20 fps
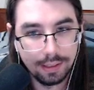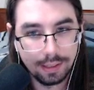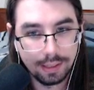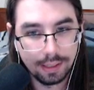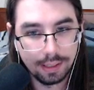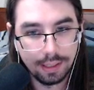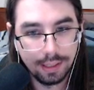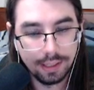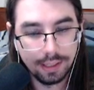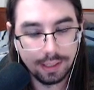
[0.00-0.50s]

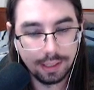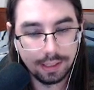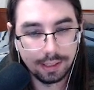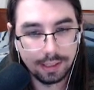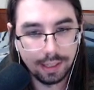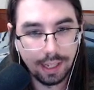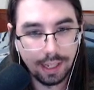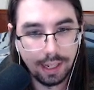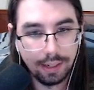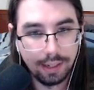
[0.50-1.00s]
it's a
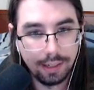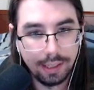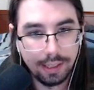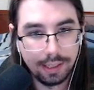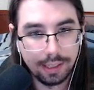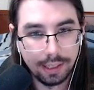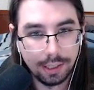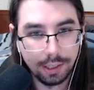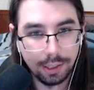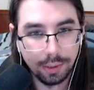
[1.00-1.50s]
scary
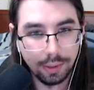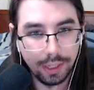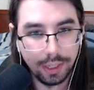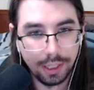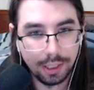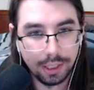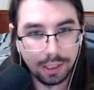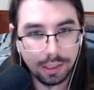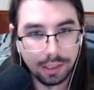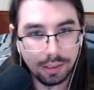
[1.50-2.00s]

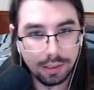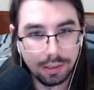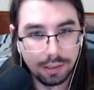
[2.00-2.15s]
situation.